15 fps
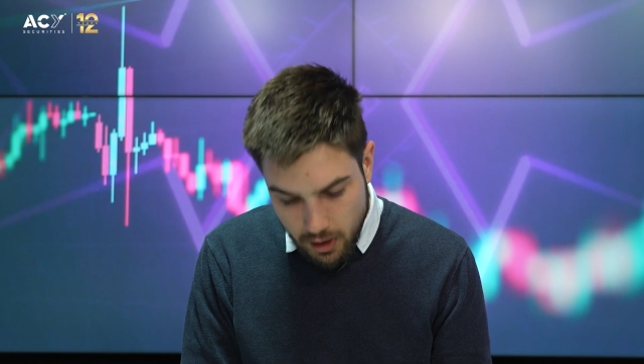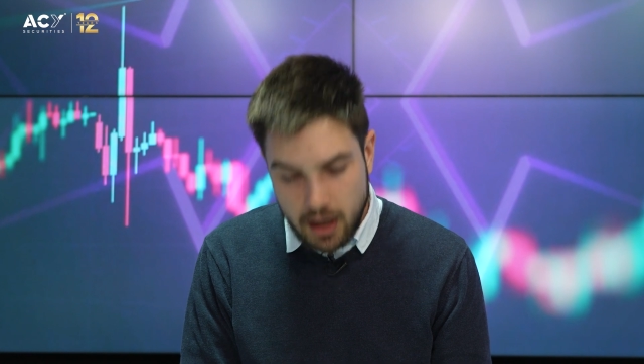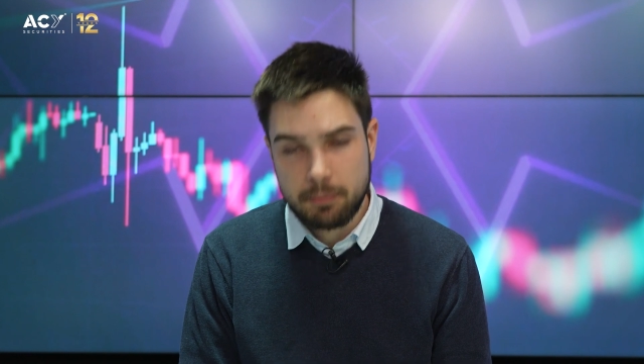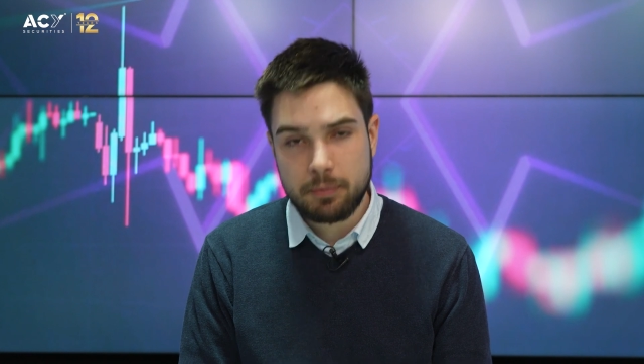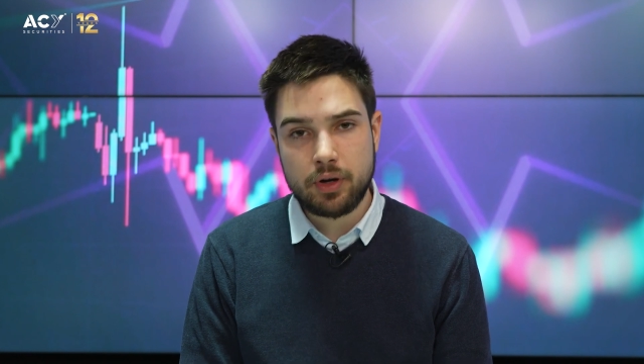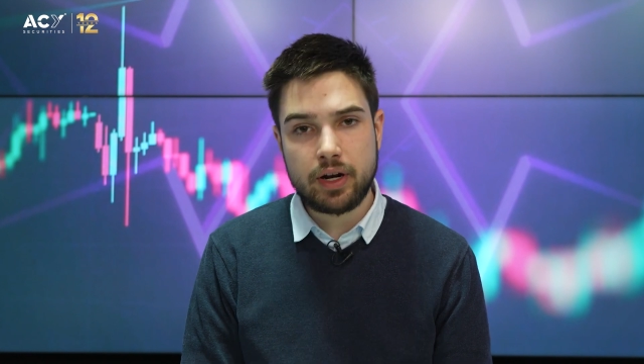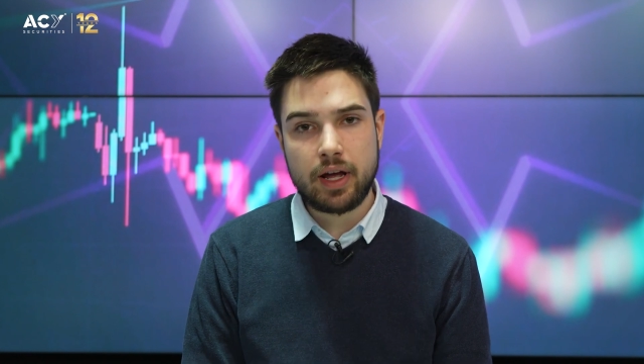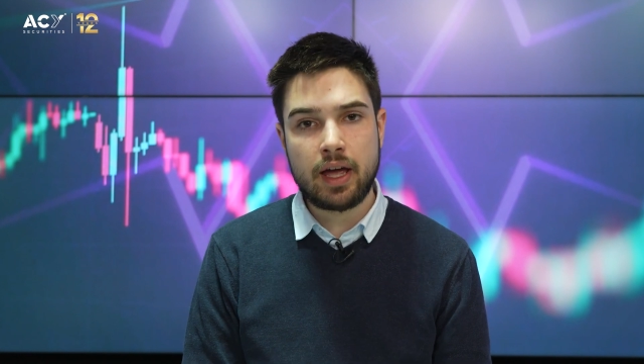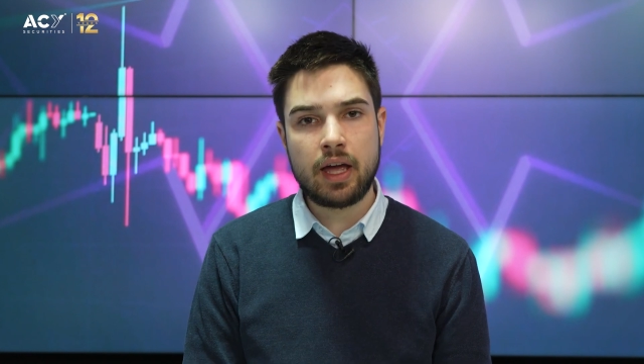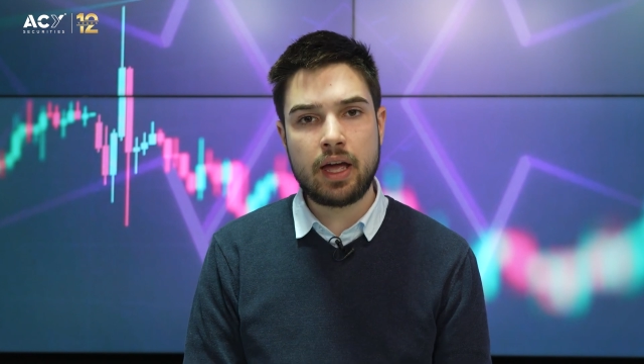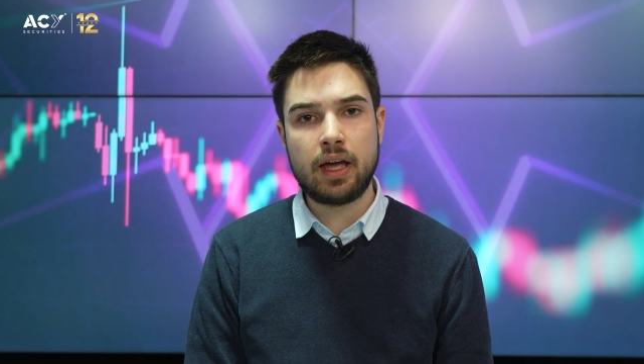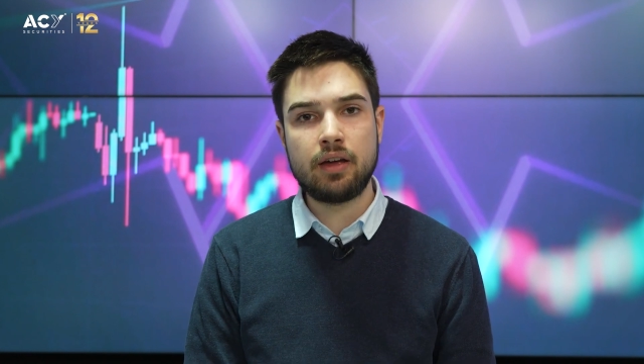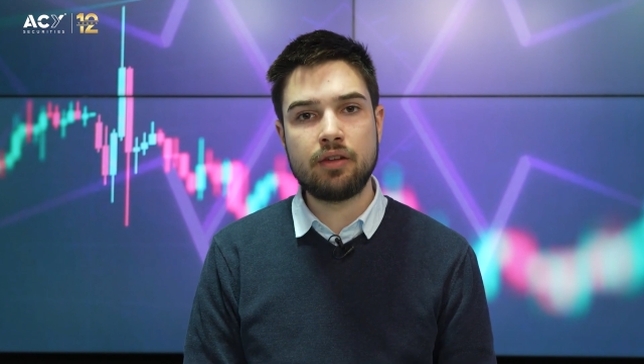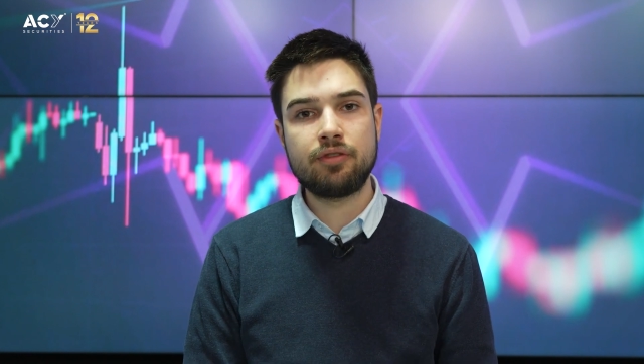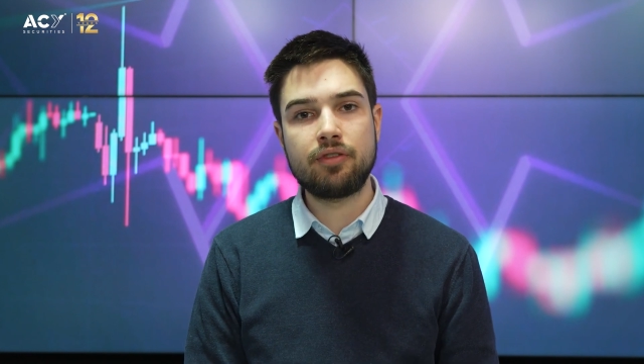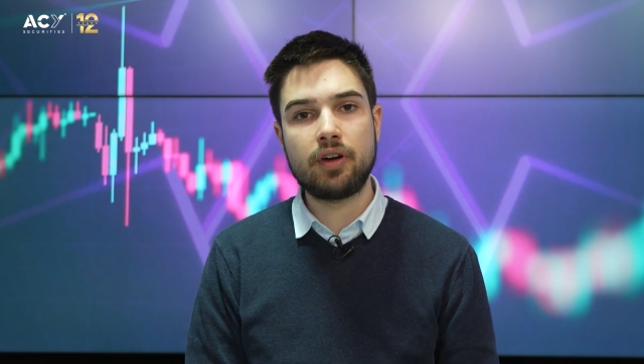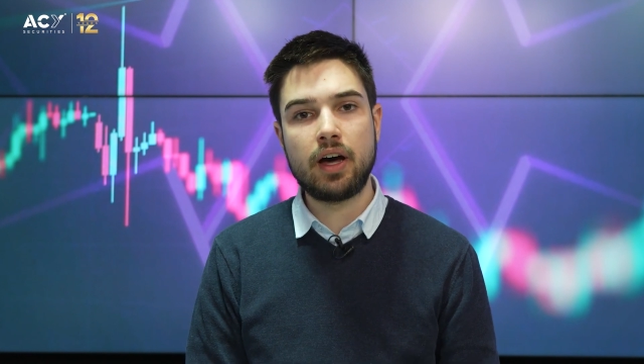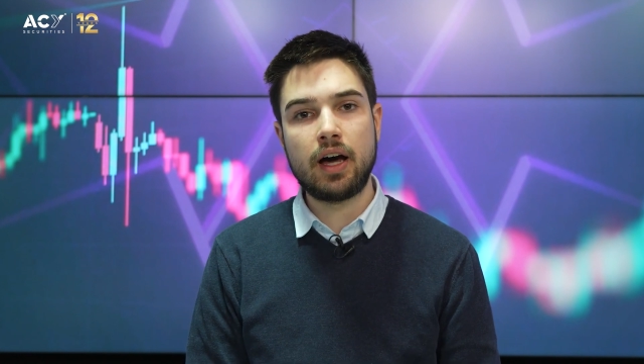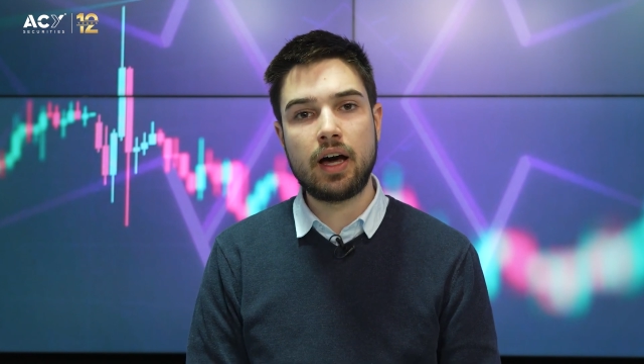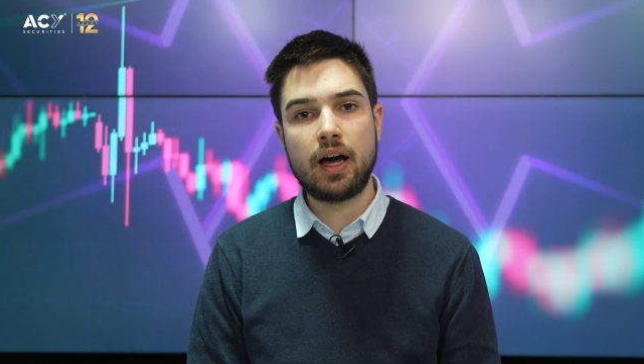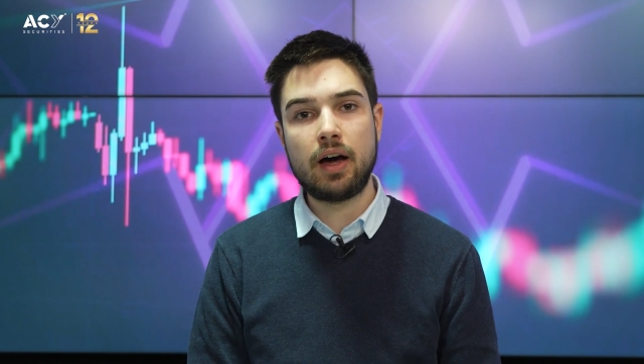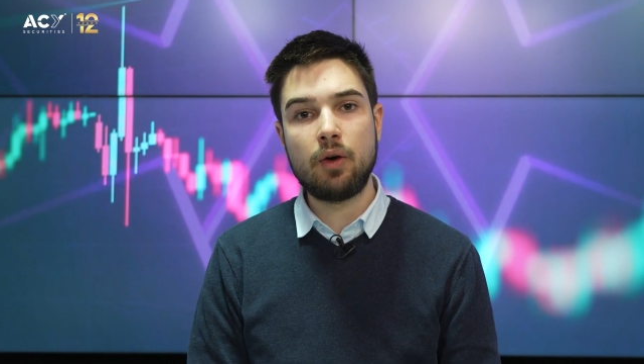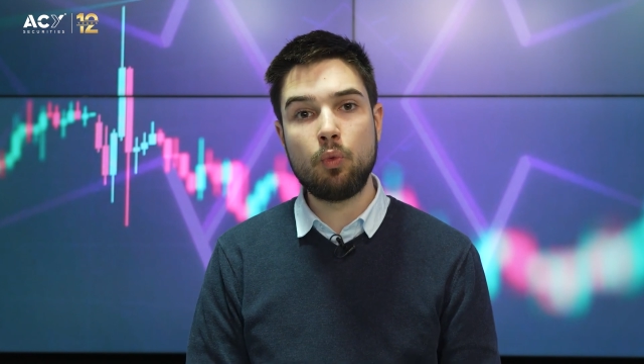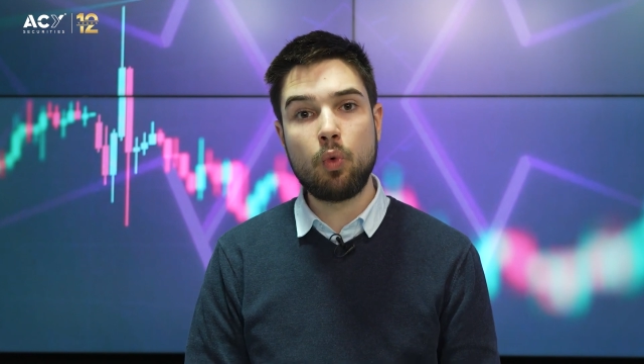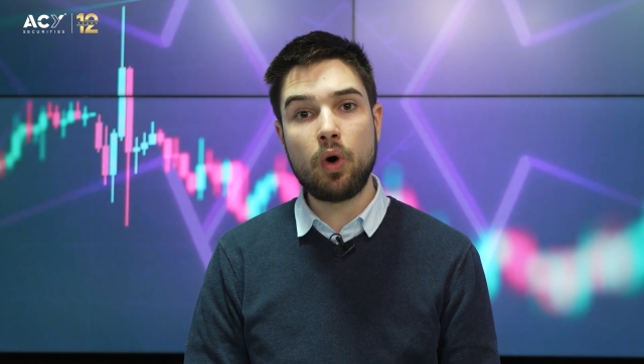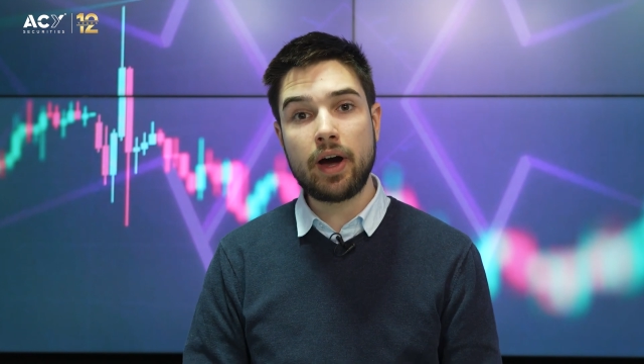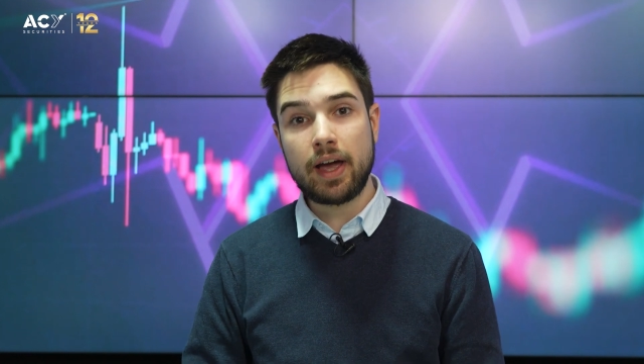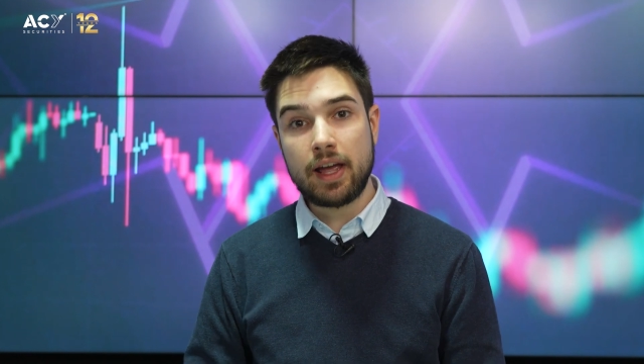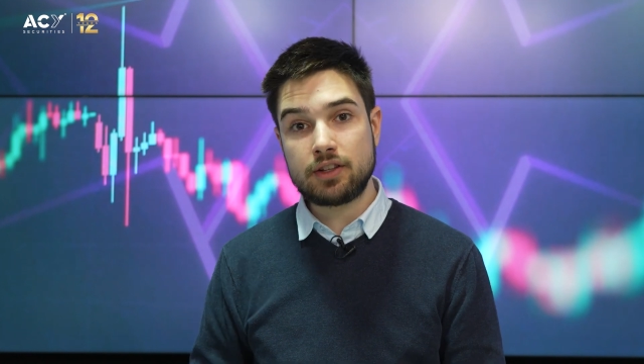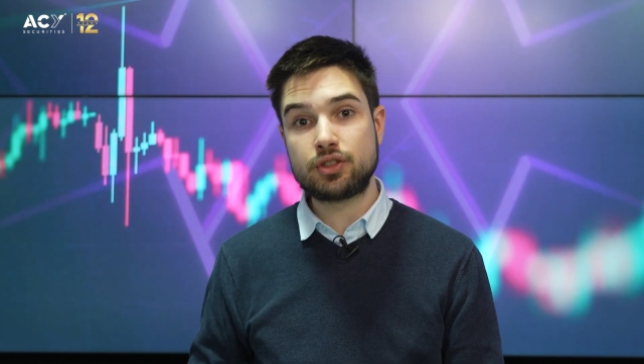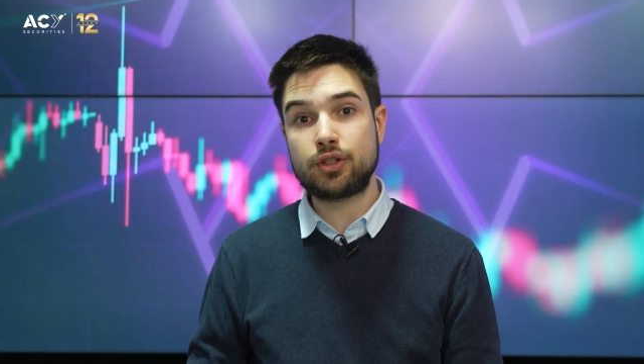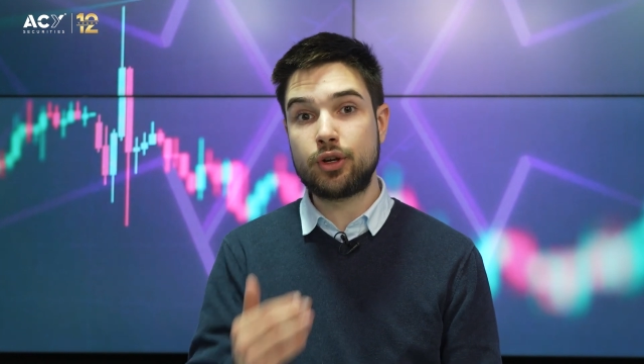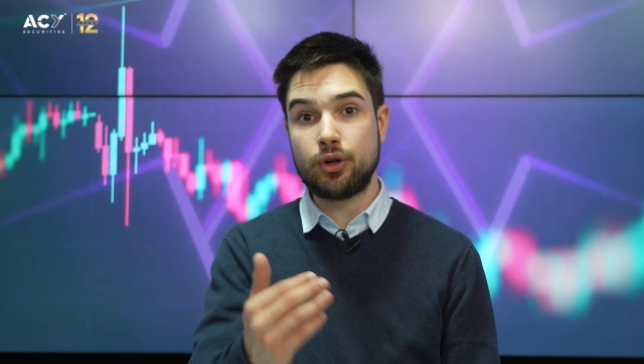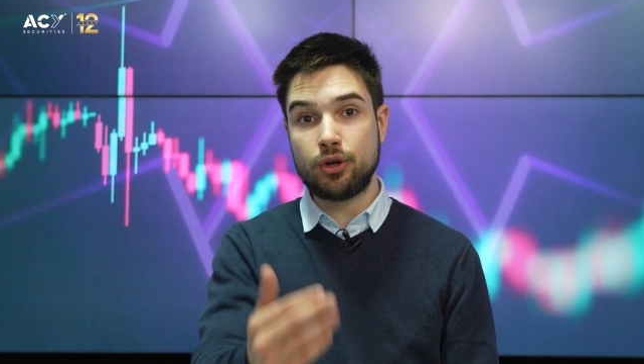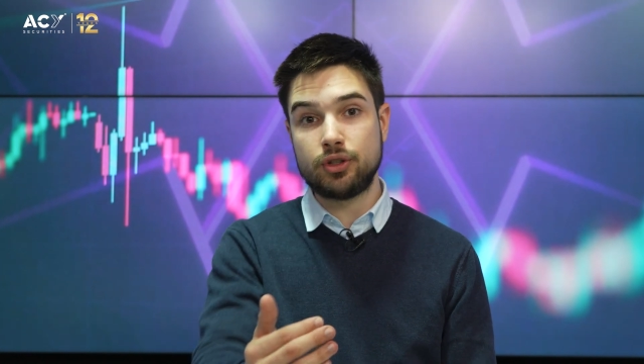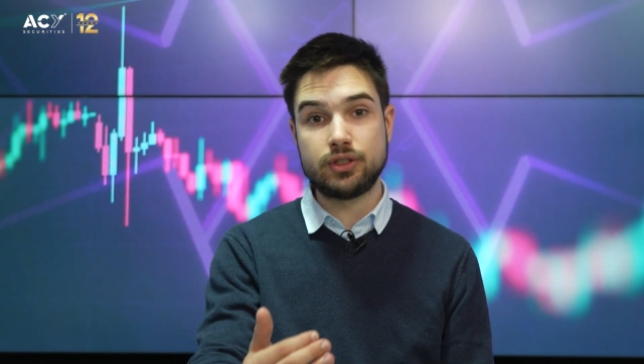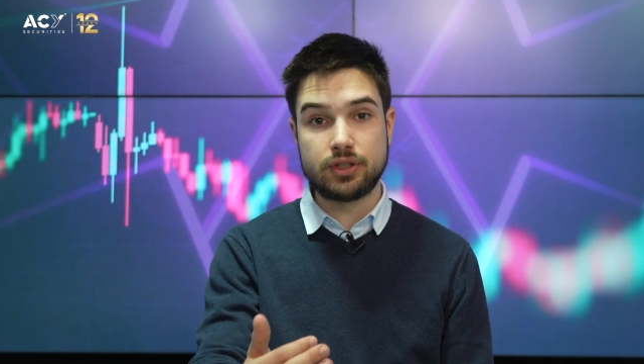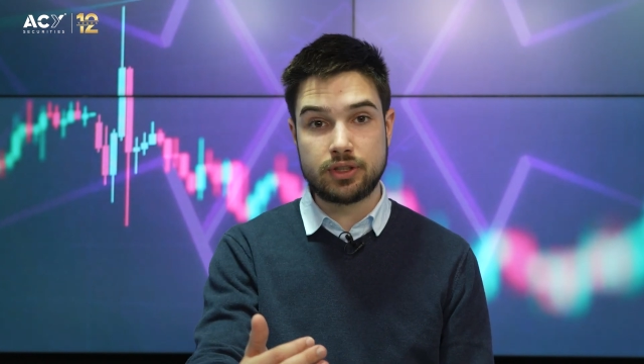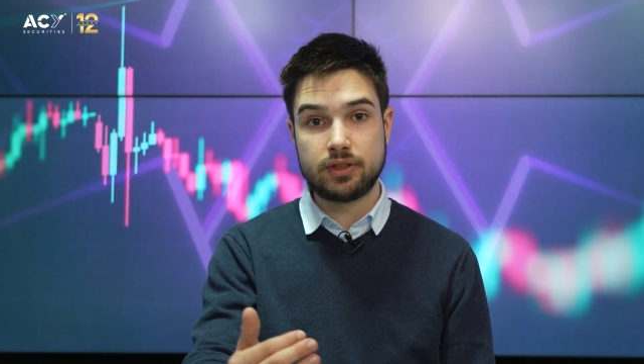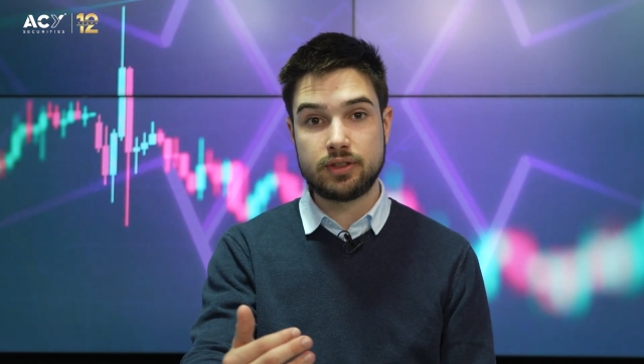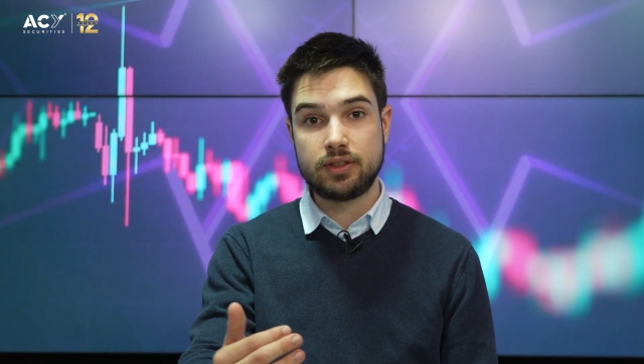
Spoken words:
I'm going to have why it's good